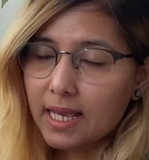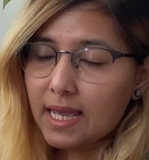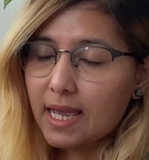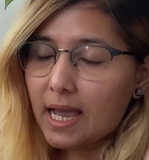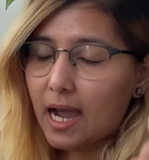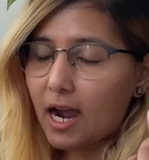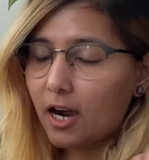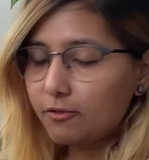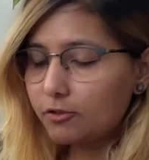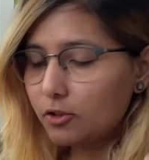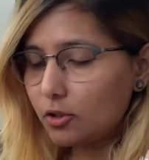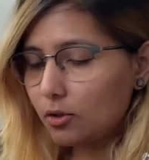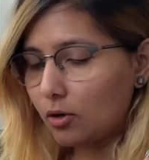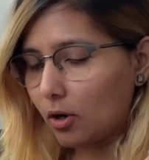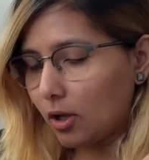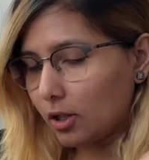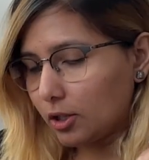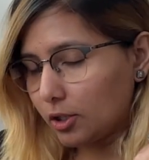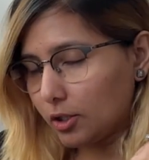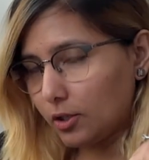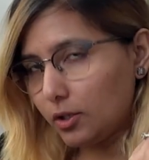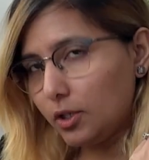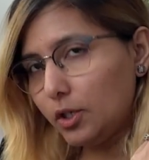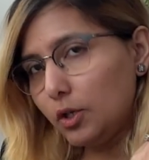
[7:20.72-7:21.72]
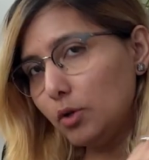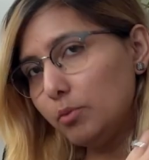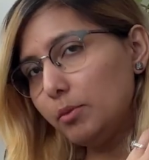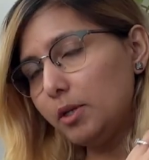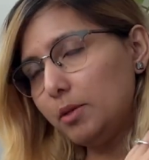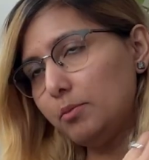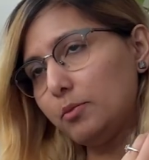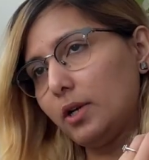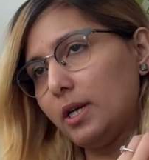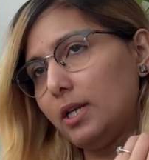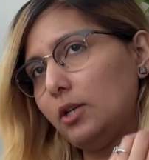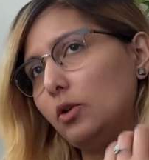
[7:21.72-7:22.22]
After all,
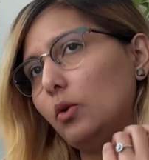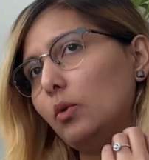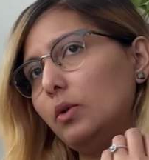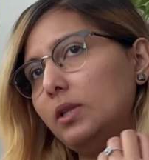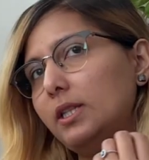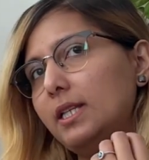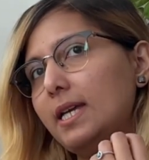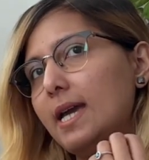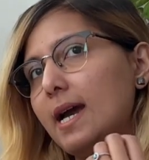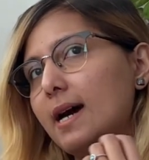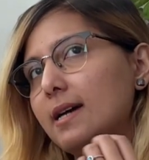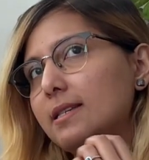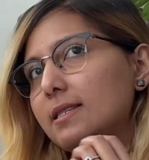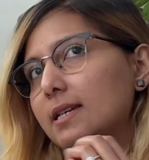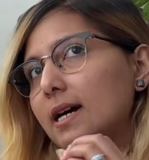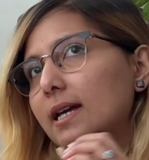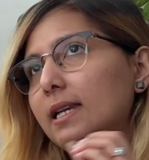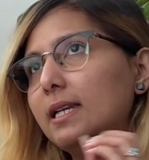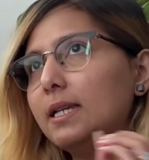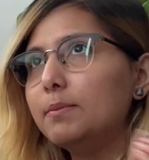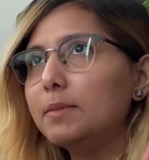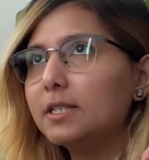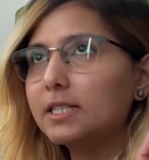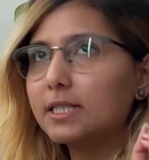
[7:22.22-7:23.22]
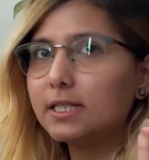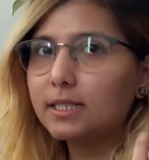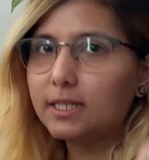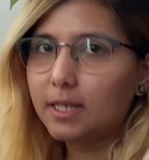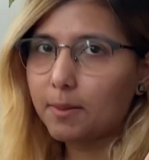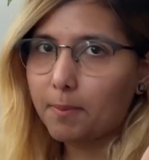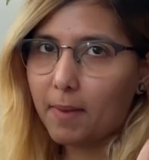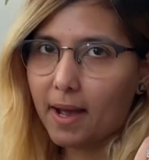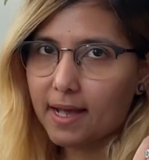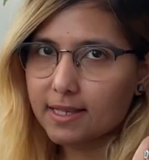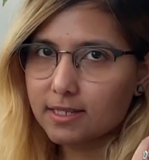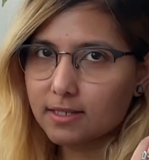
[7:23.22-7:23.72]
human brain only has a limited
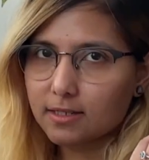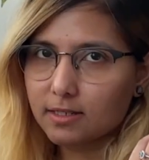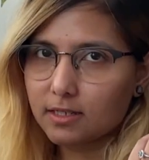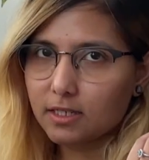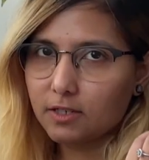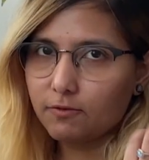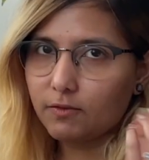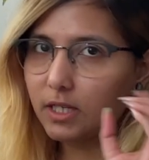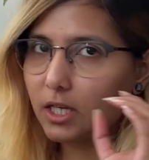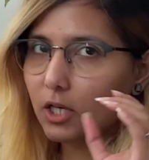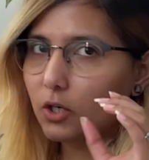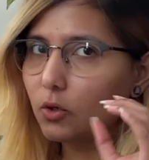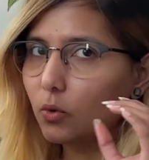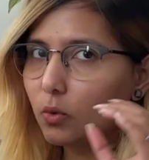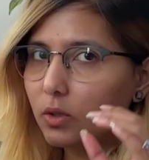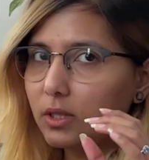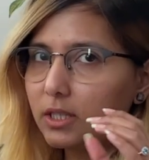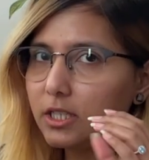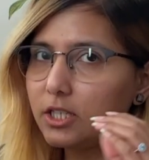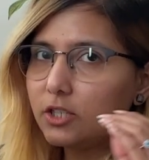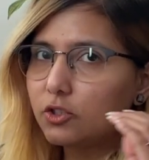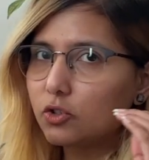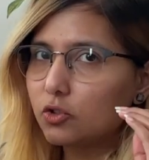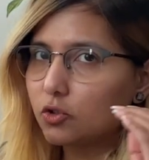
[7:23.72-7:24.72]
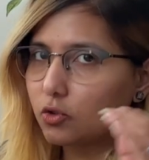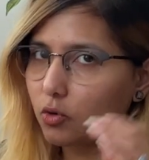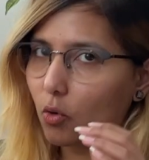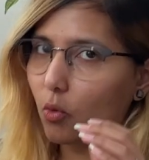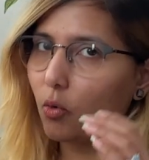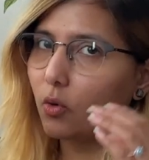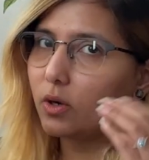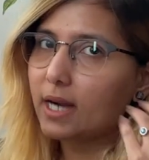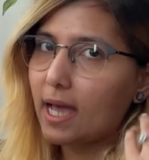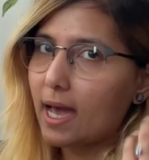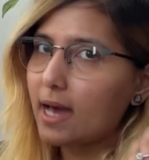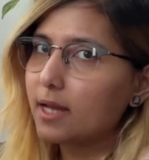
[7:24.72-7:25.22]
capacity. We can only
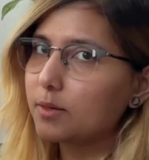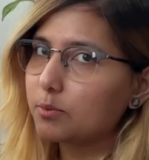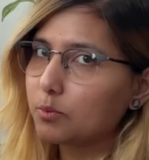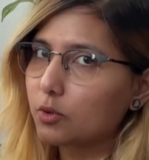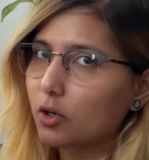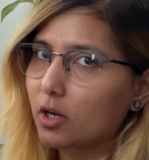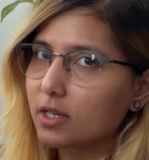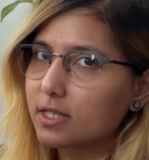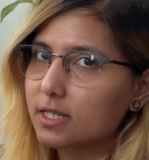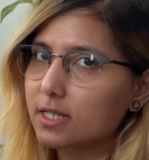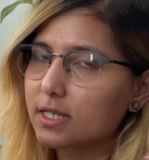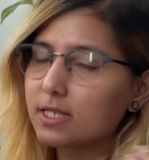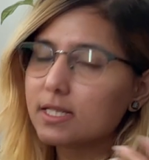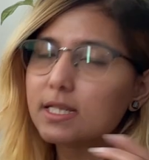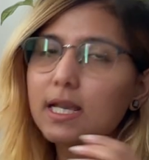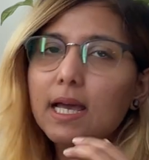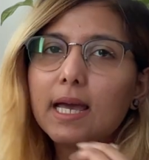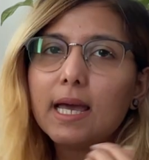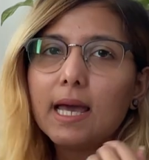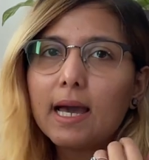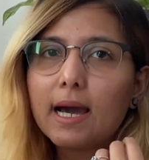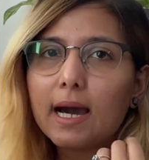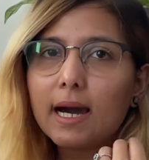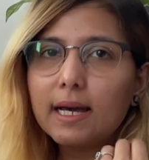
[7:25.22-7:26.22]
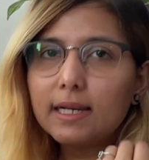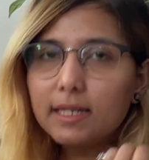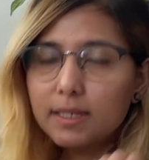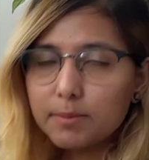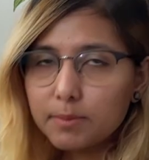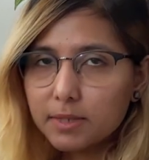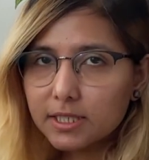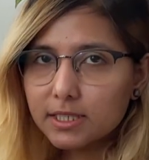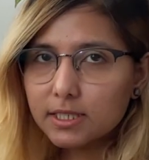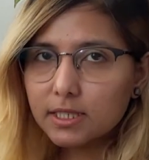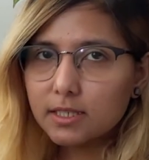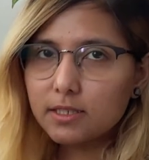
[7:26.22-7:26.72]
store and process a
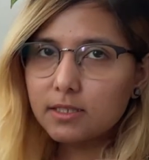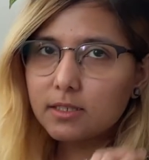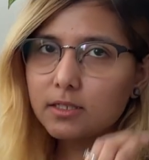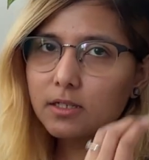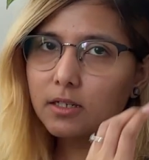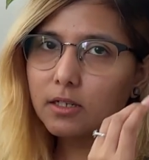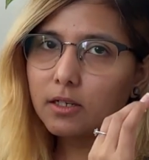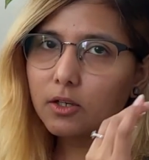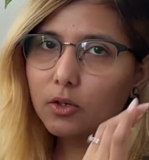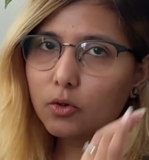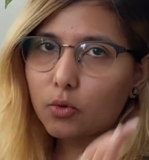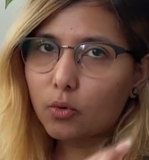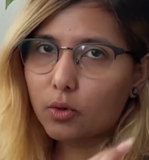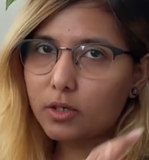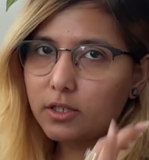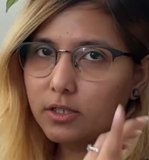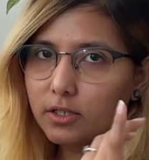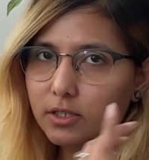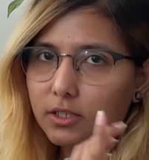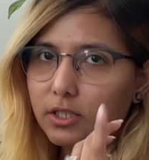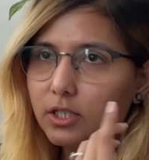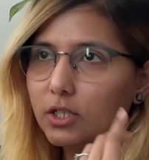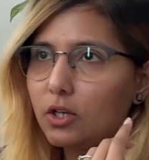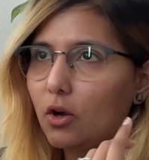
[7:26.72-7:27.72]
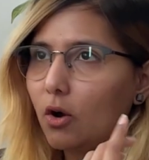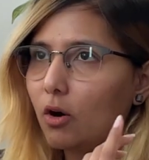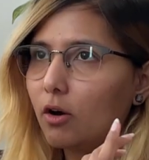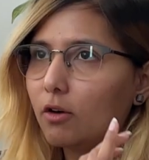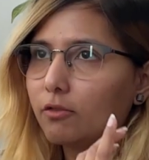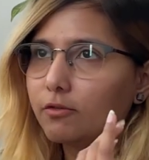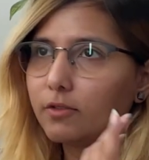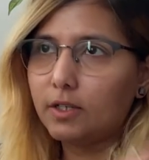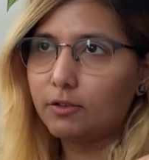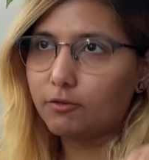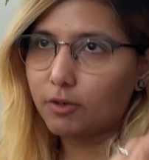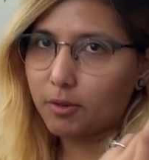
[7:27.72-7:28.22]
limited quantity
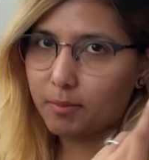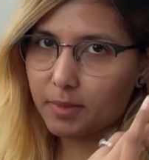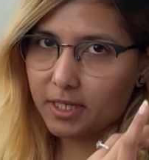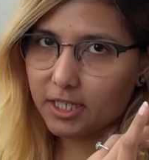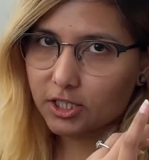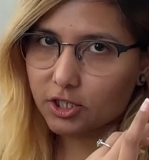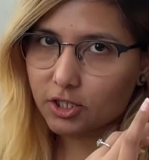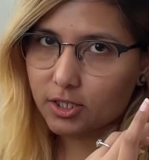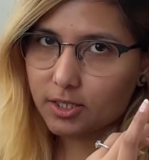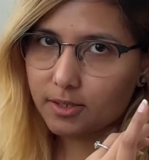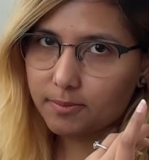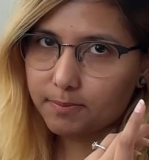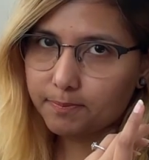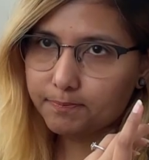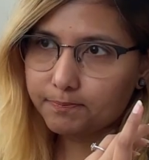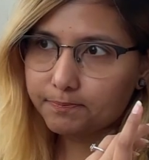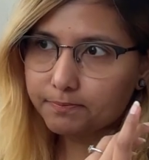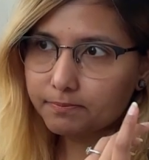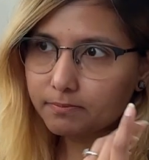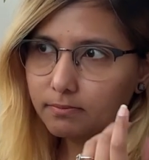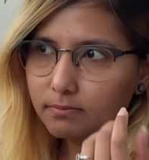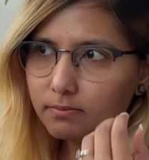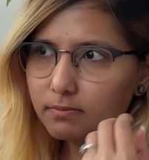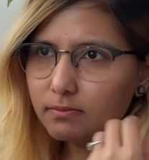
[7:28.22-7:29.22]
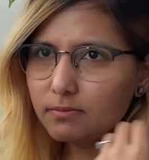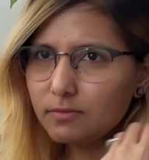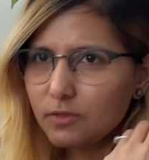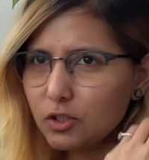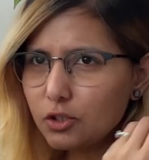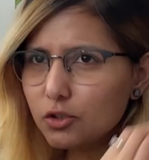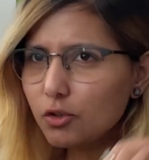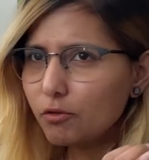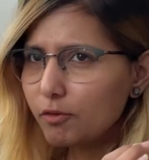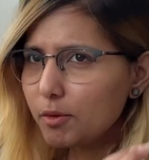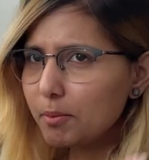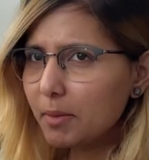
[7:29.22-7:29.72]
of information.
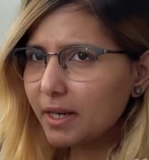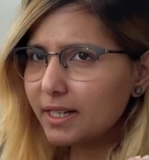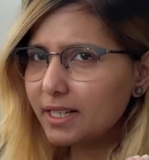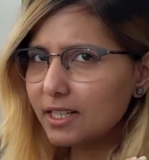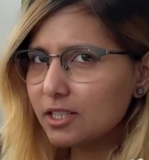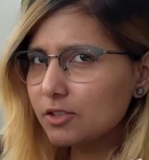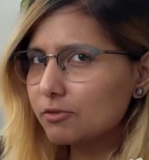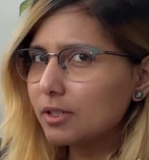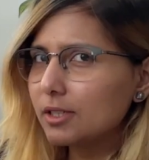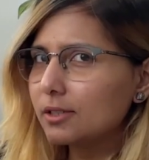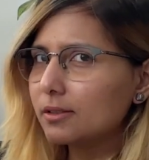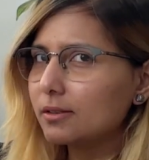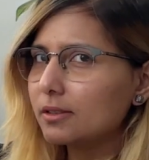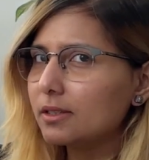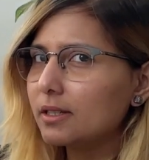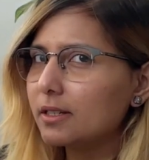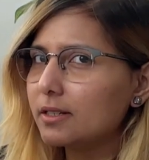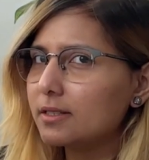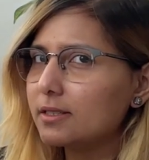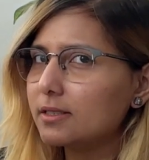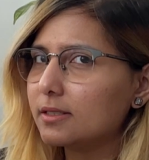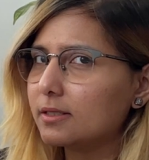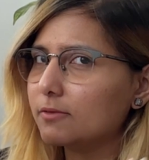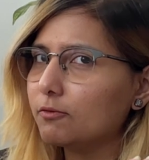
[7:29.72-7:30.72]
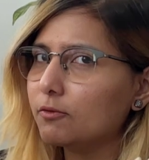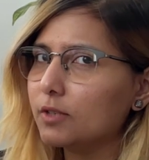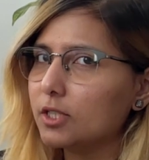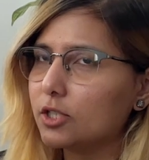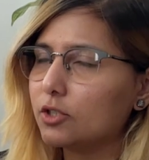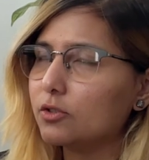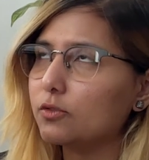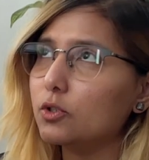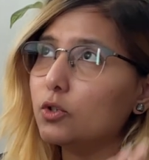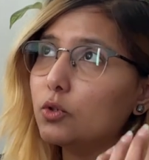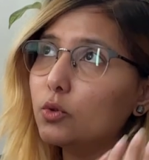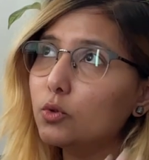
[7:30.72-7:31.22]
So we might as well learn
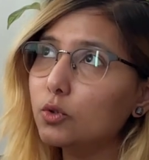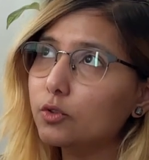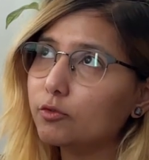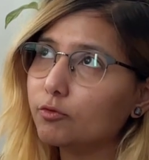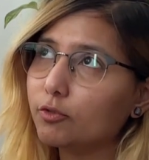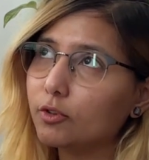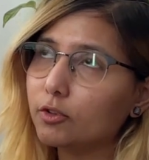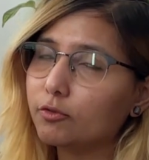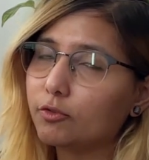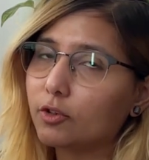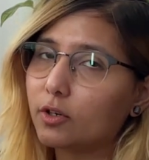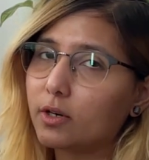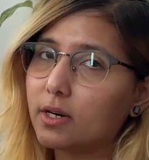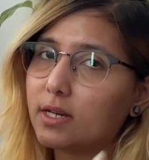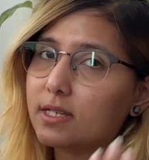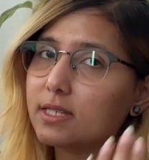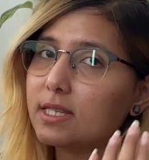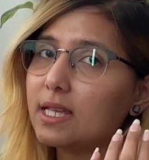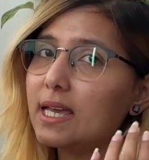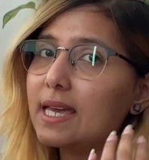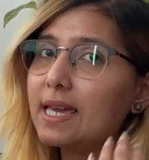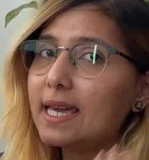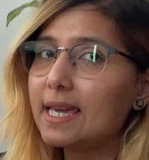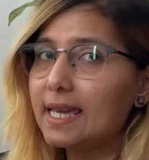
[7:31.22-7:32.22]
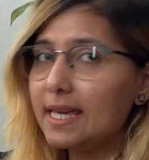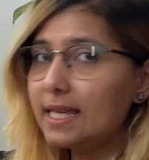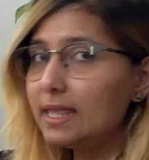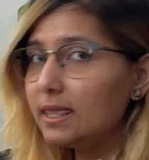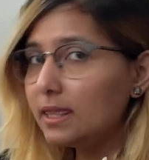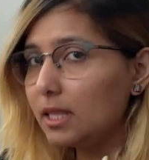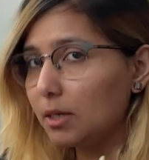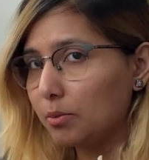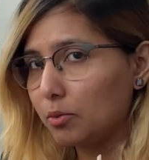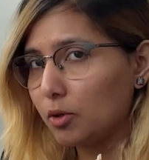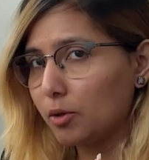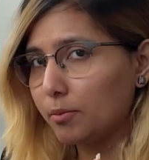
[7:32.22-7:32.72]
what's useful for us in
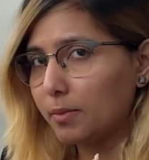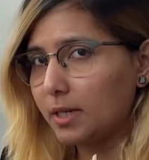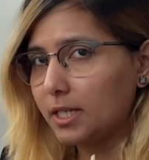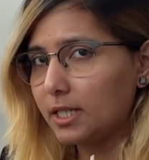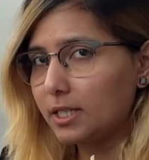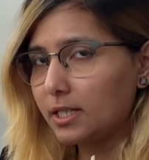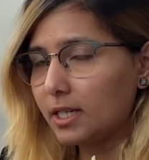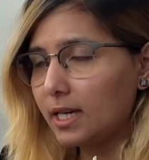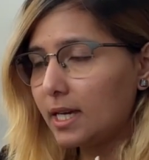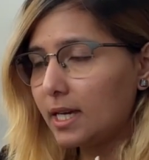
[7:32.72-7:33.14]
the moment.